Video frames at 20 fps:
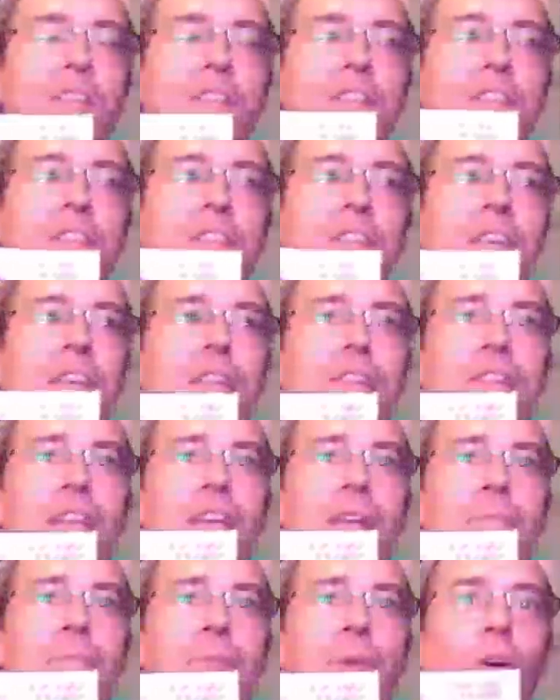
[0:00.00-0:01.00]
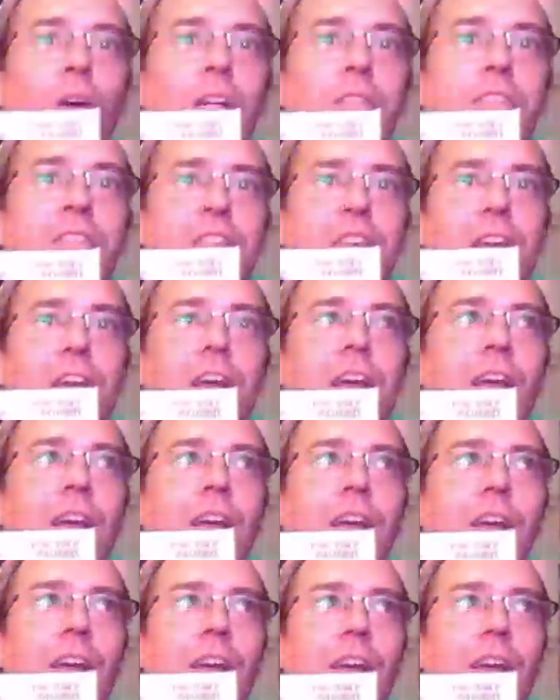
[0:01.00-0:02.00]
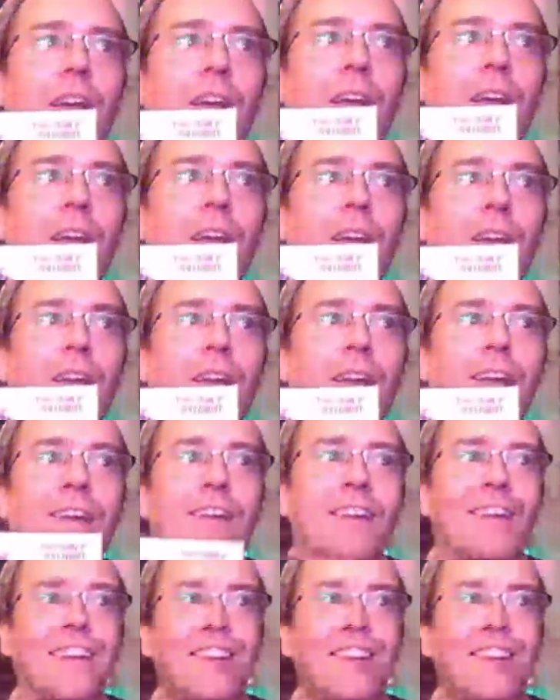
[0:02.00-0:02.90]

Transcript: Sidney Poitier.